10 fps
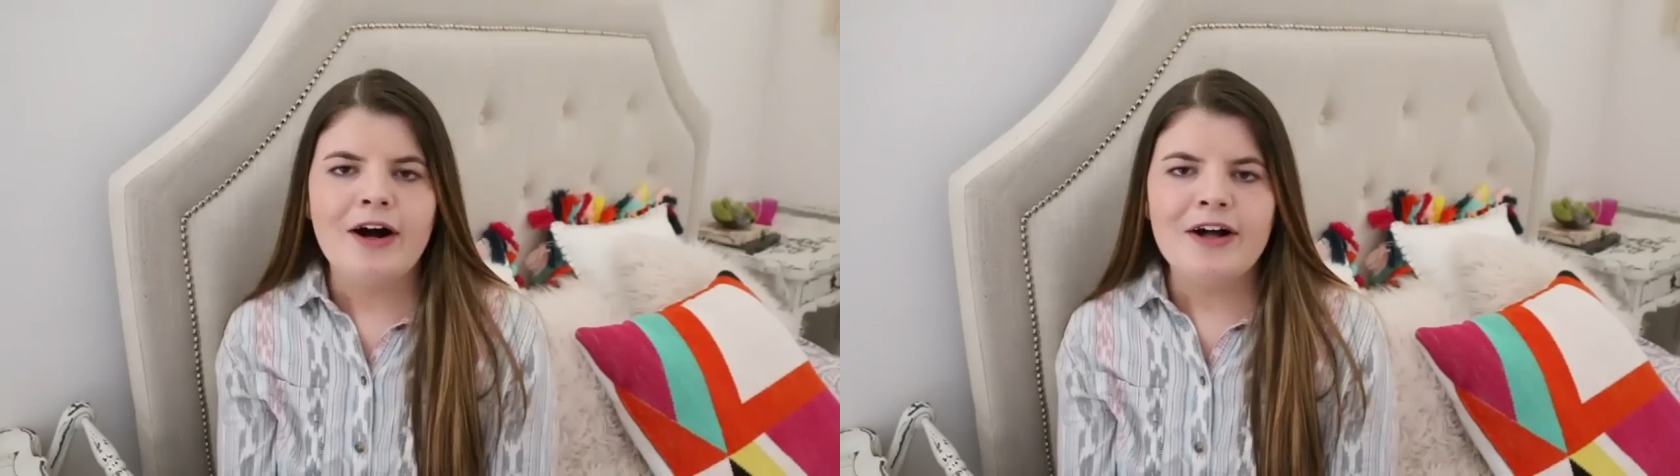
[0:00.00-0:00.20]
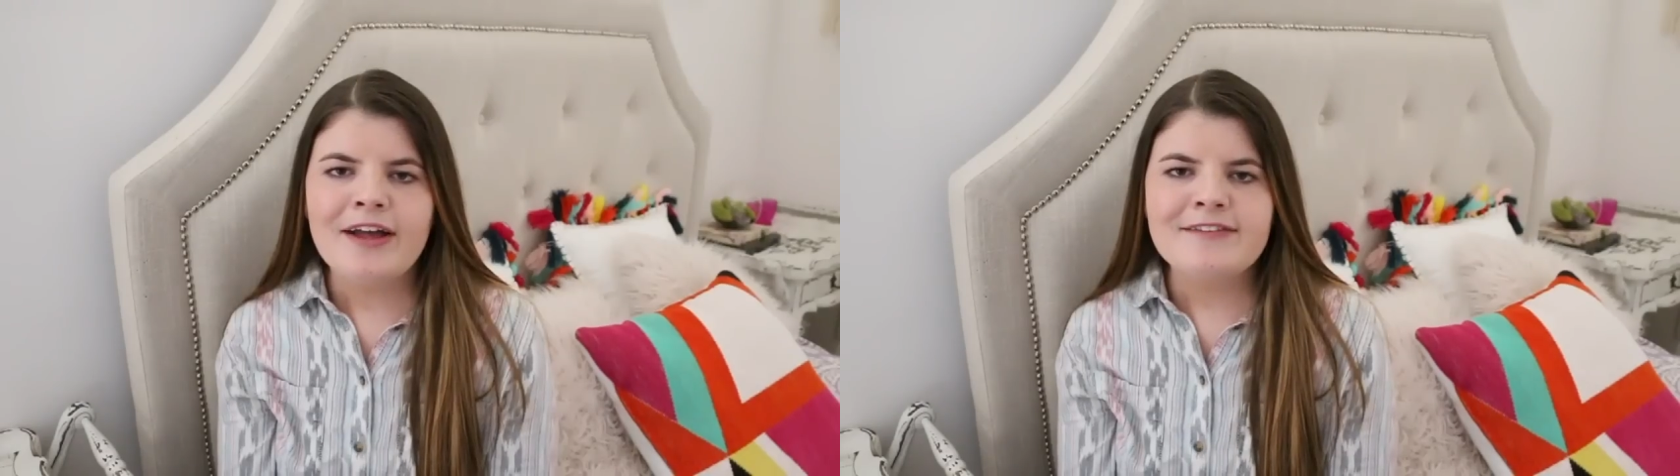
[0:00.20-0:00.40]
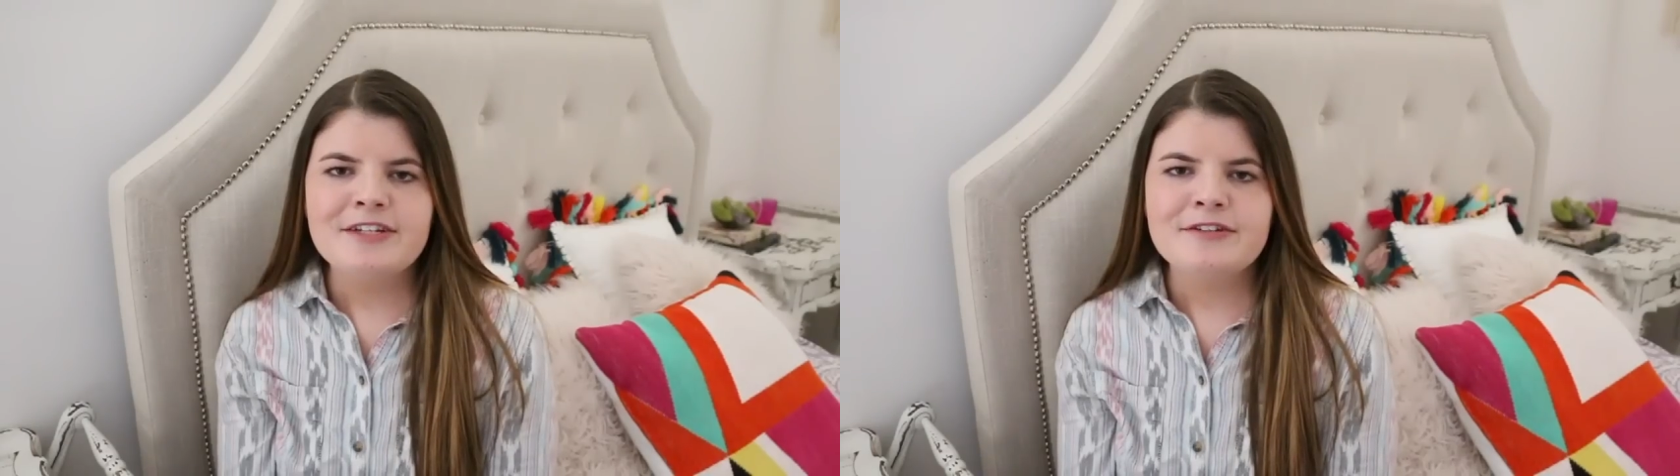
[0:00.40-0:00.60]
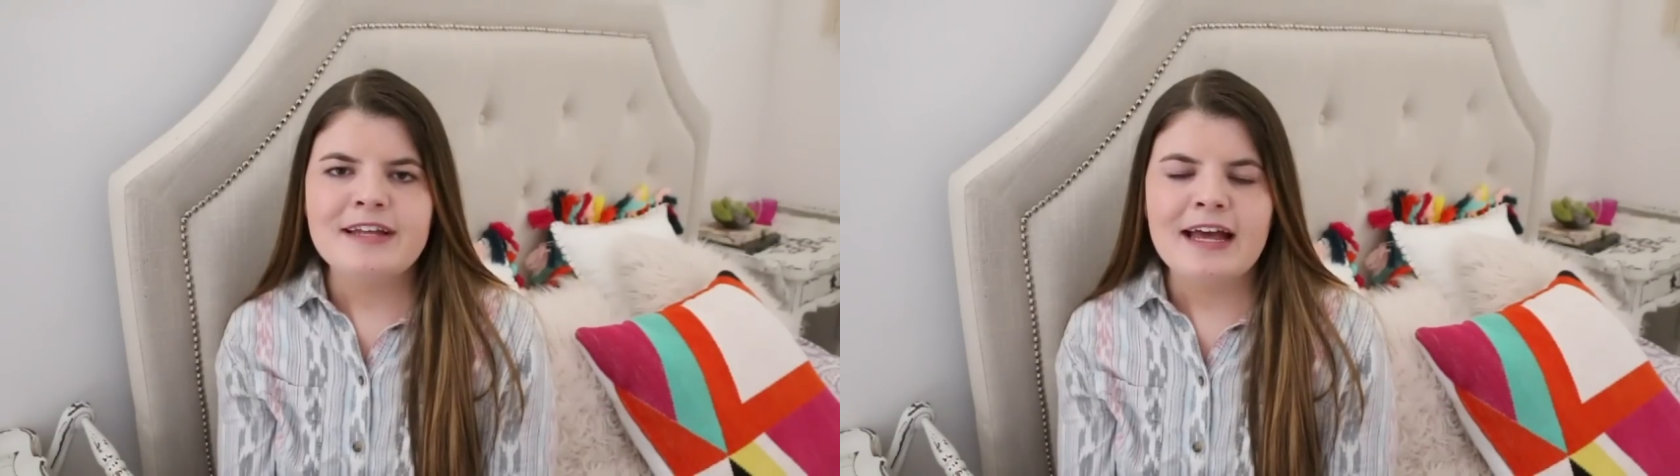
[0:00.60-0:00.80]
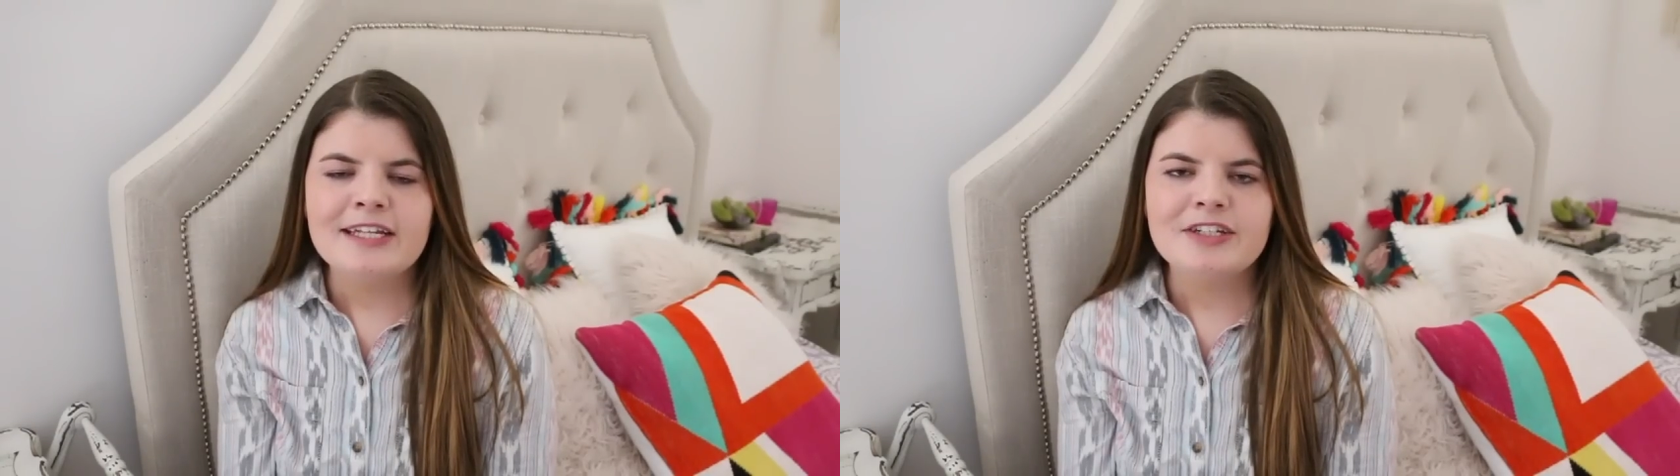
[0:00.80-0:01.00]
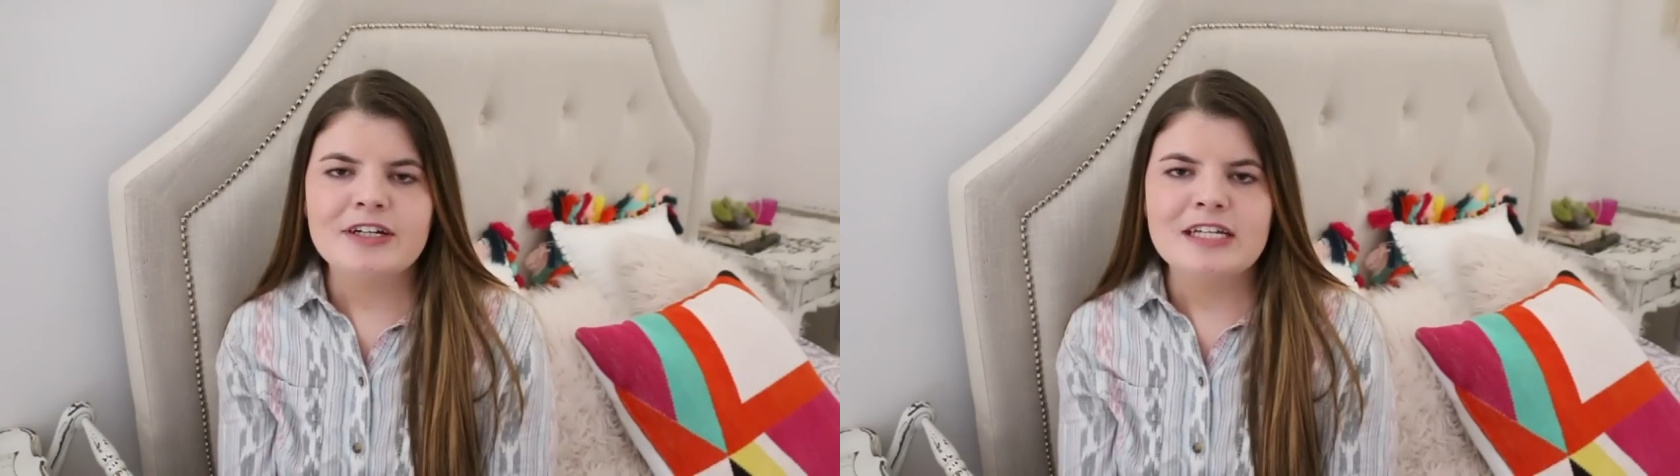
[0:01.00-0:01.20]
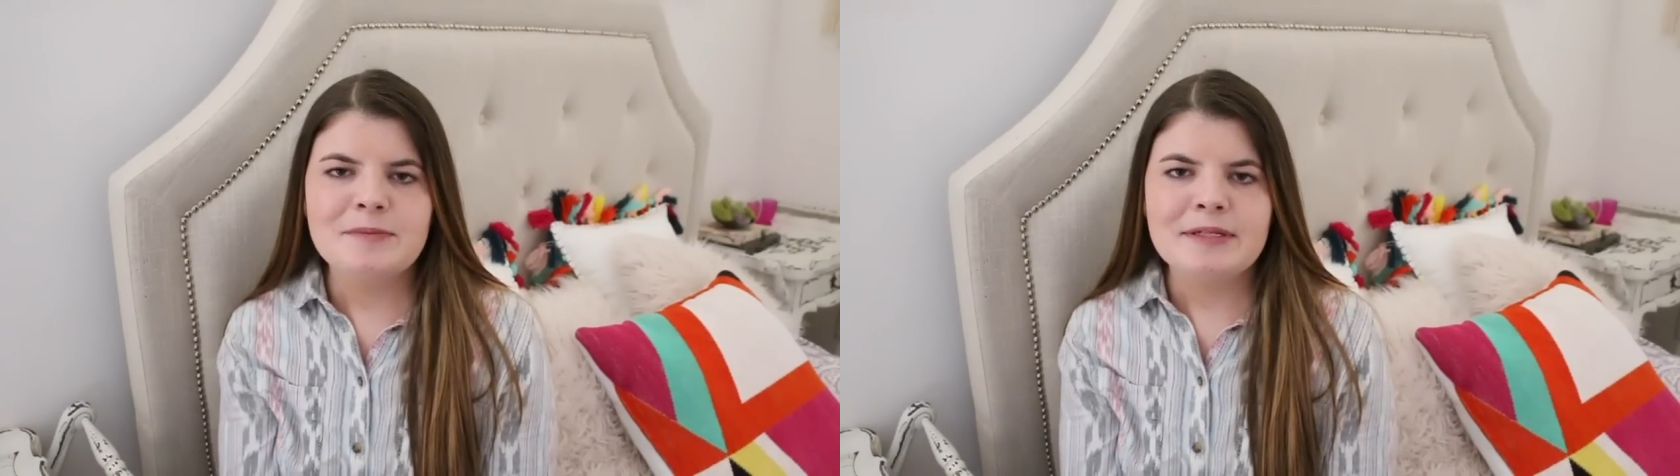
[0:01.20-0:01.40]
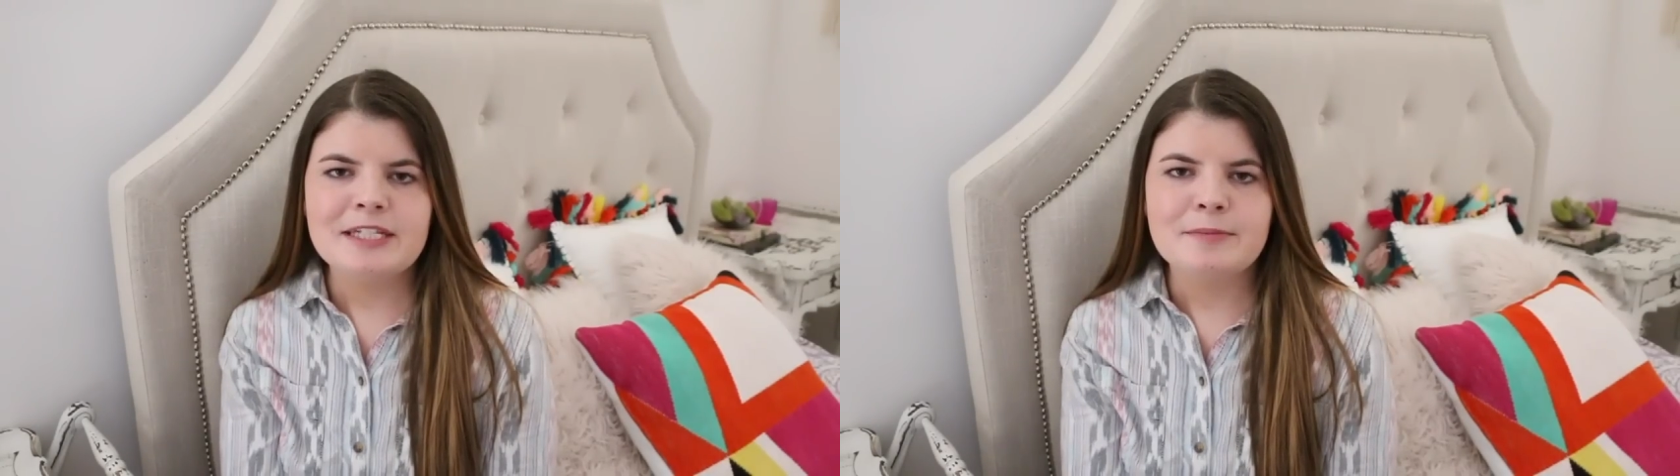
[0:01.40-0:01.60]
All you have to do to enter is
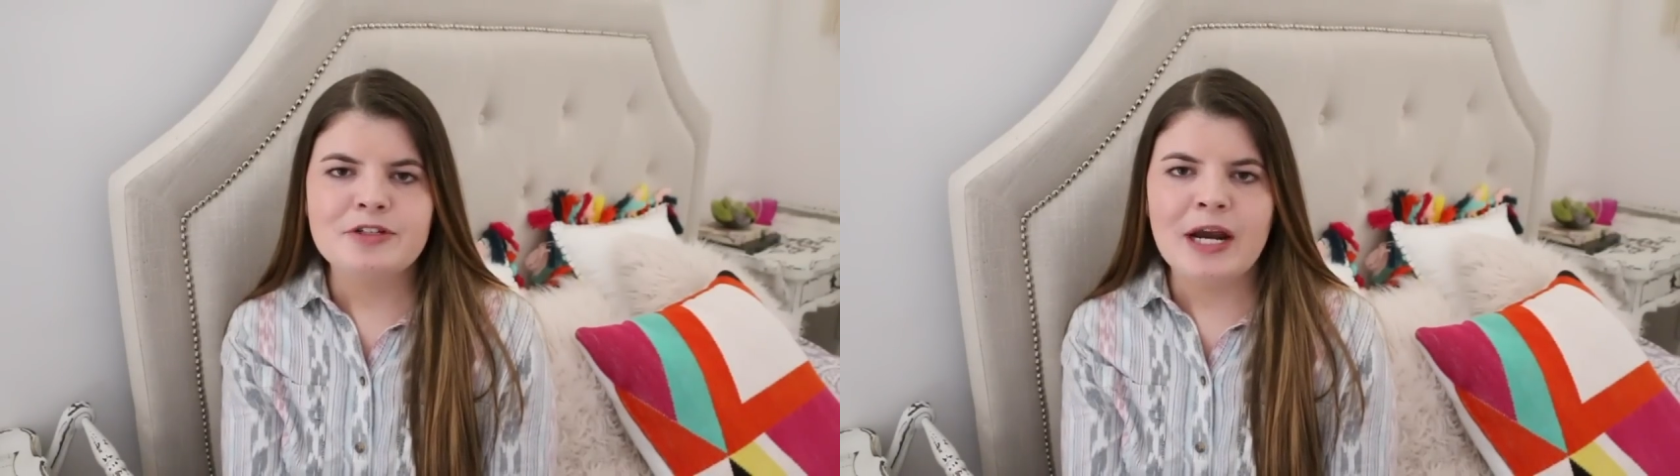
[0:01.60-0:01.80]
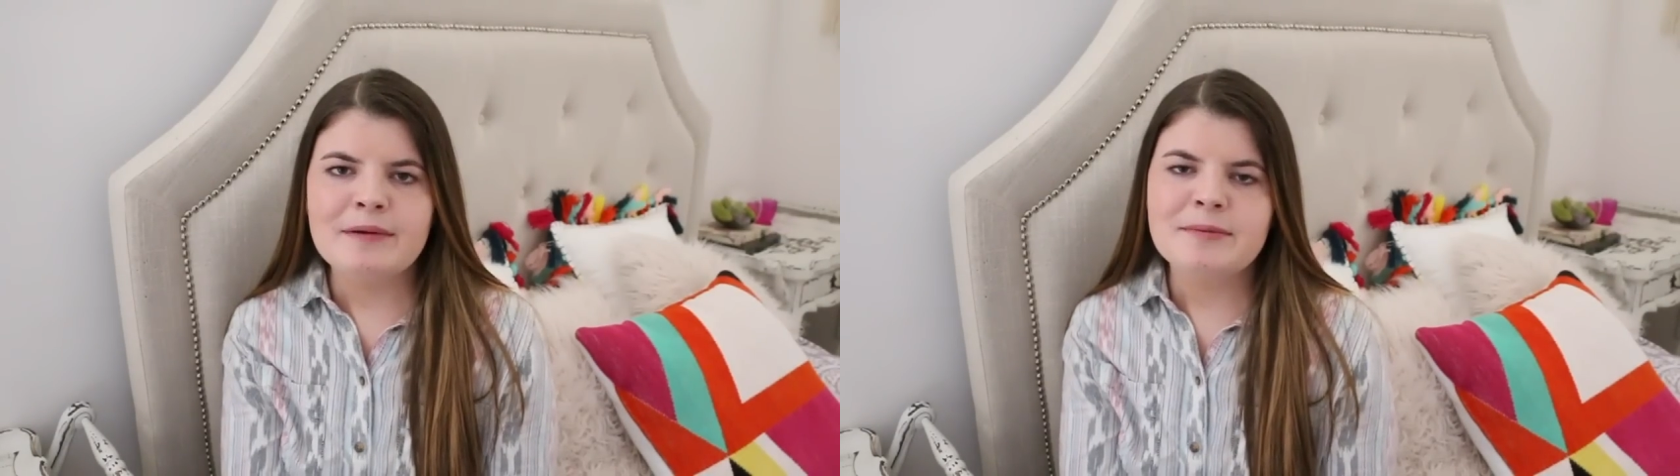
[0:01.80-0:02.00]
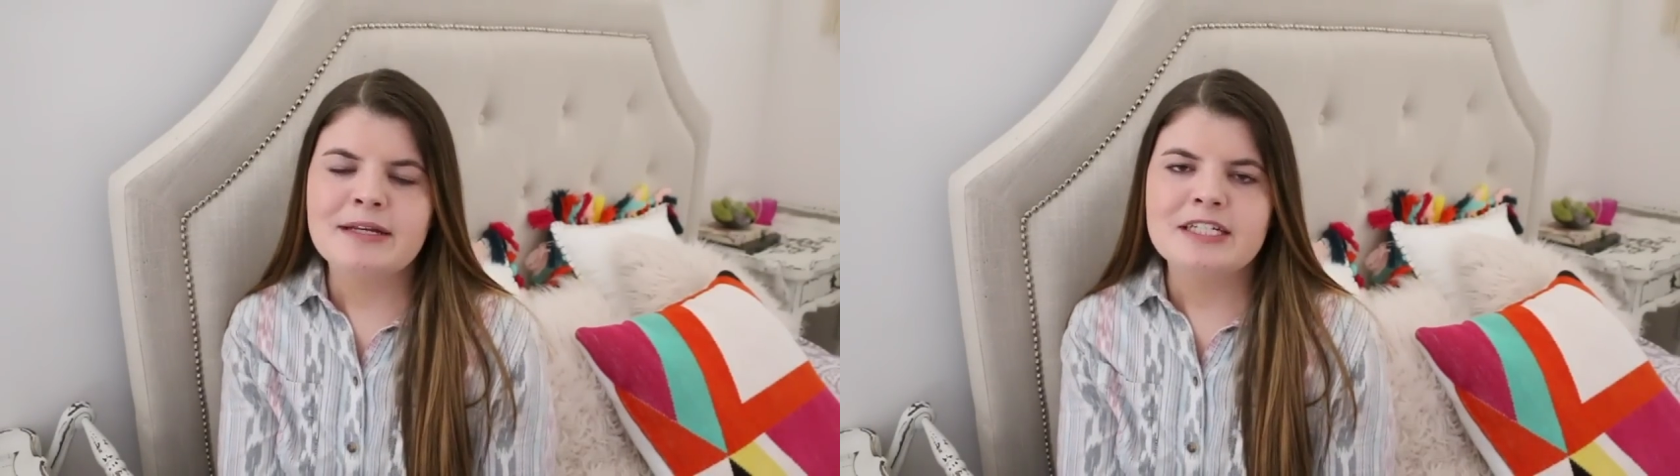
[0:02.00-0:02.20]
be subscribed to my